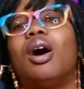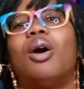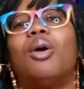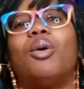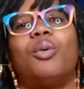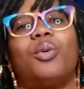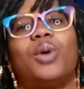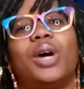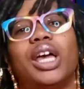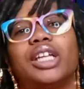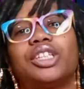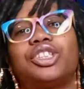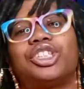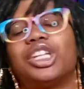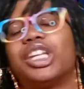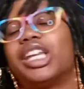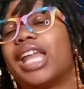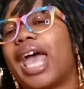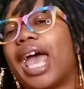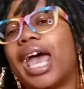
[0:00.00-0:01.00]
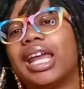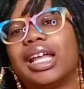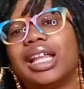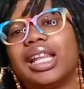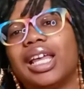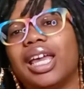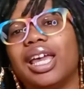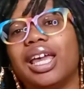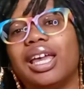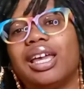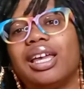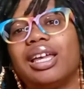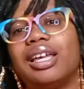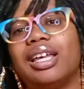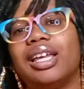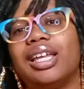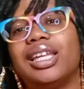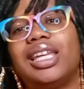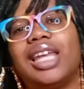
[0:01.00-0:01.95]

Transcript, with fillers: which Natalie